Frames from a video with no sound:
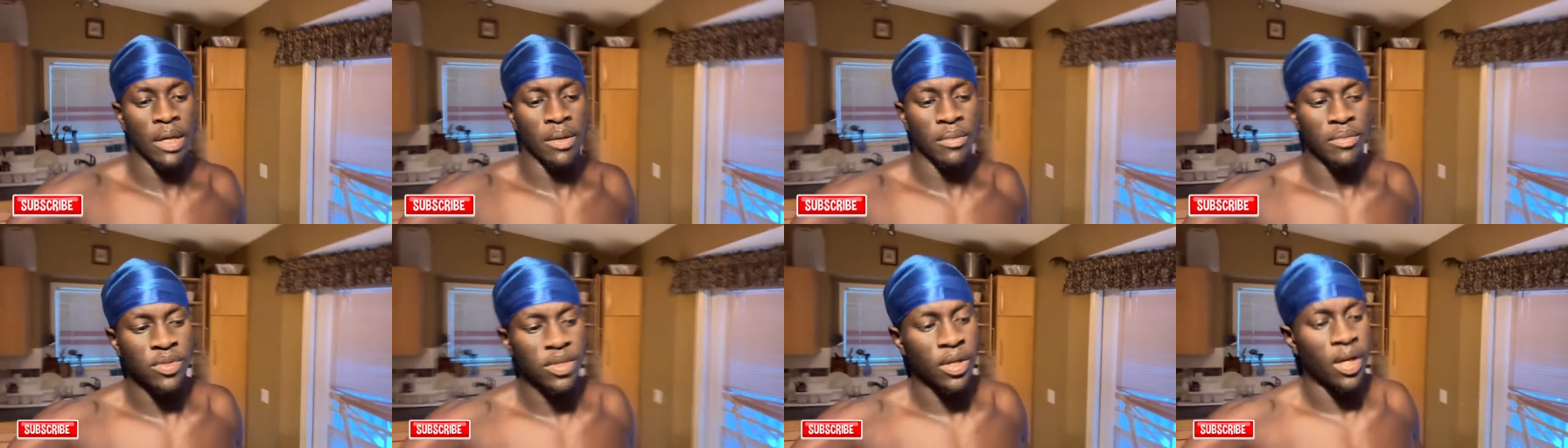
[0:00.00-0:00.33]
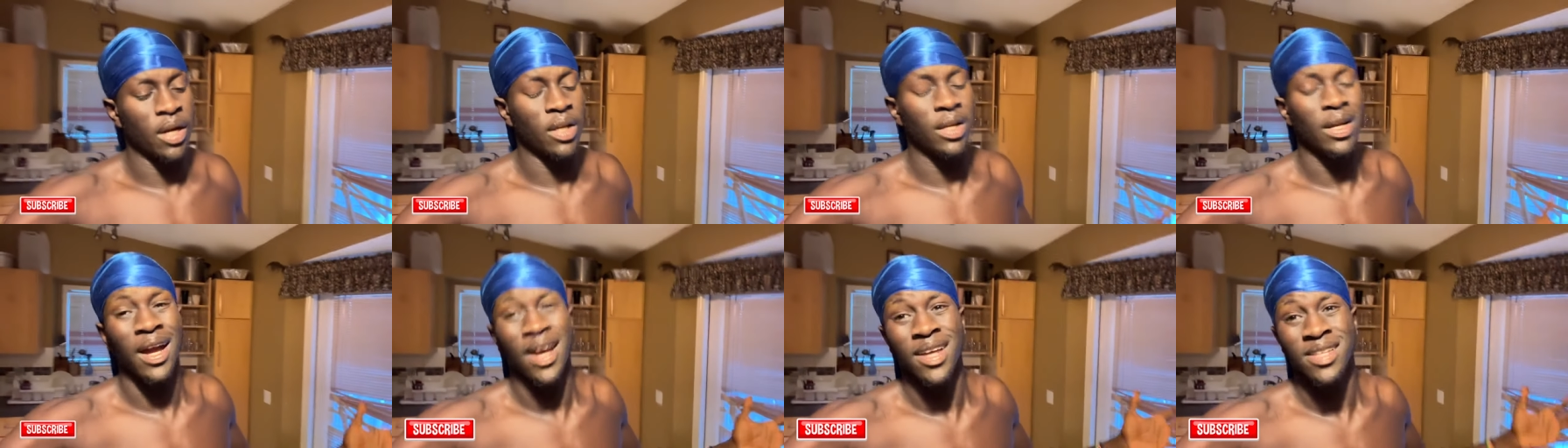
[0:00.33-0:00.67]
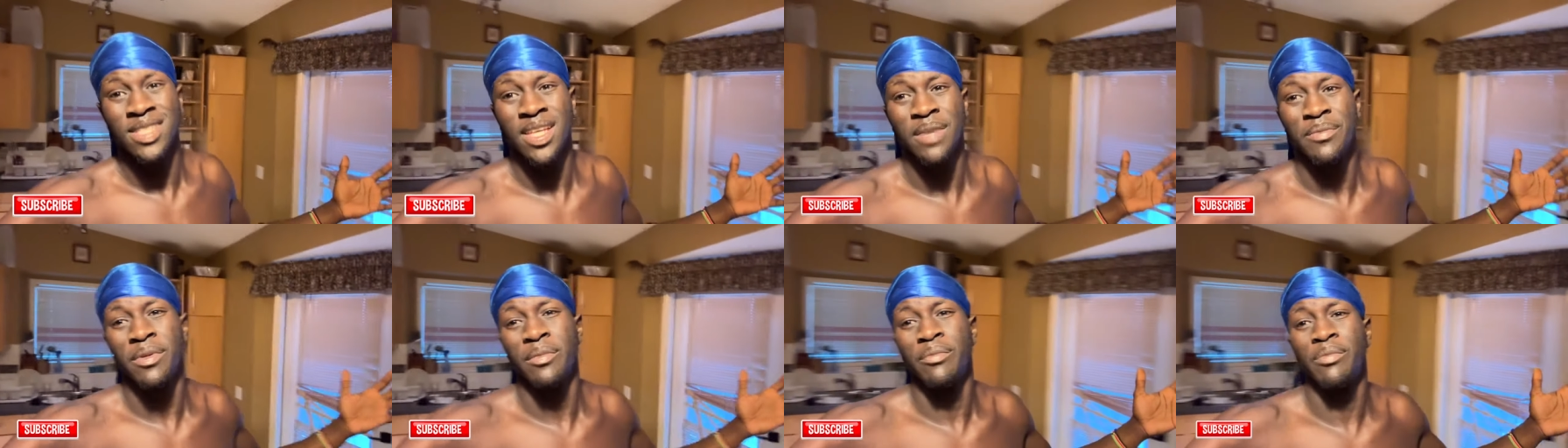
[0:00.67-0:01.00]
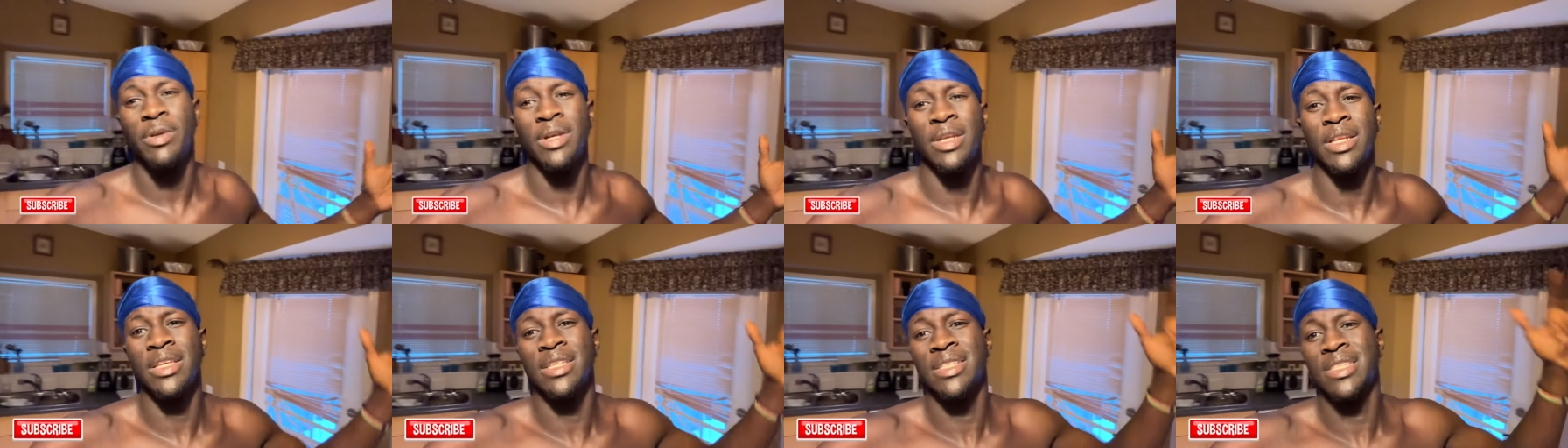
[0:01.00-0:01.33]
Sorry, guys, I've been
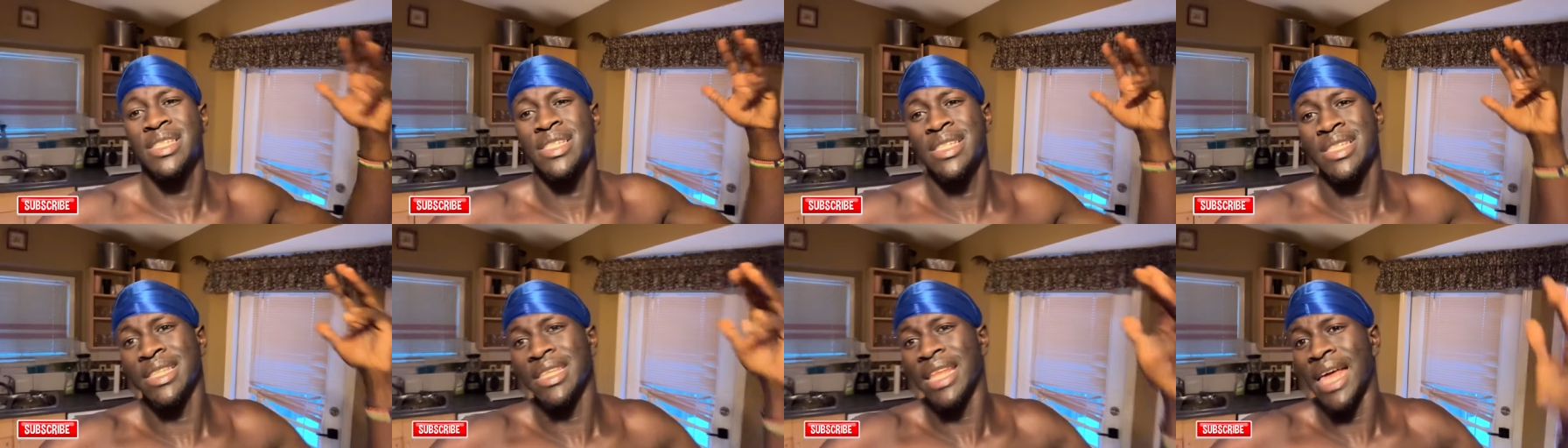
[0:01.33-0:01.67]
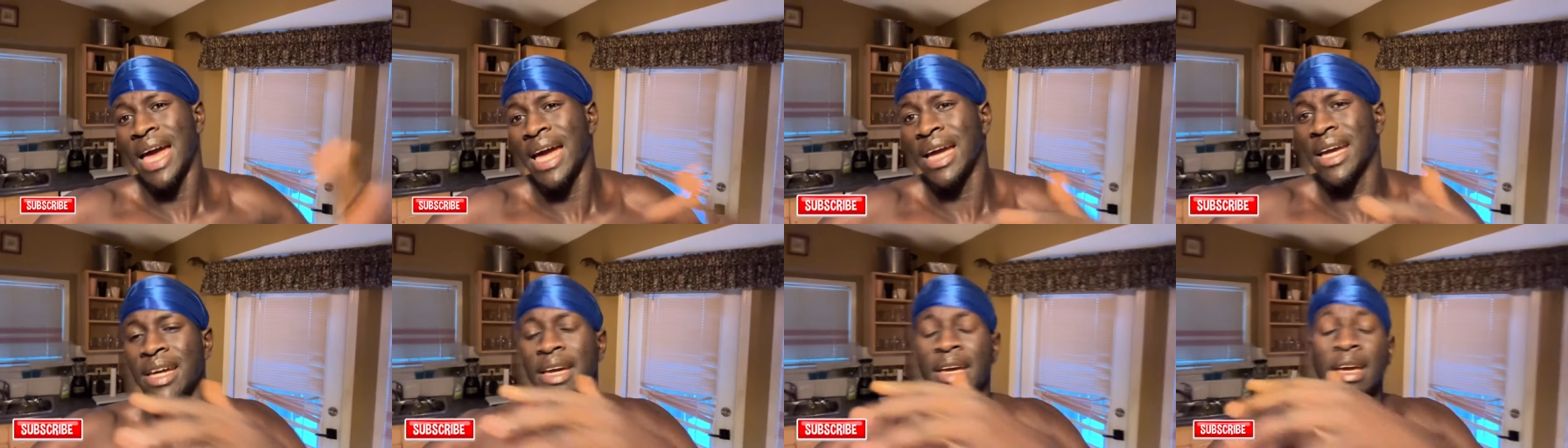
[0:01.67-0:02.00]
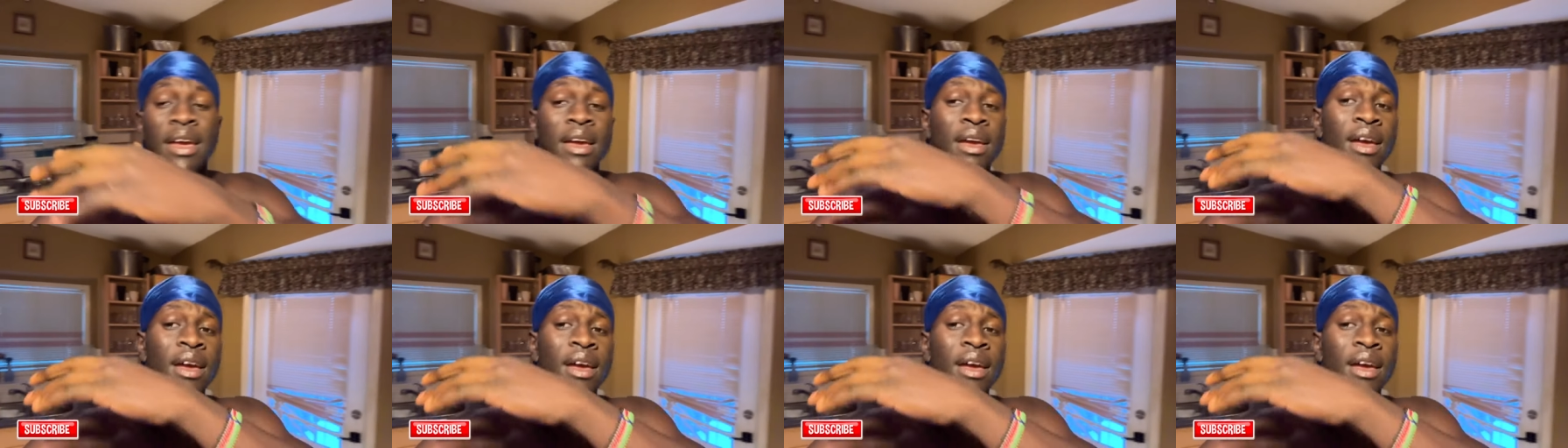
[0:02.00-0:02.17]
pretty slack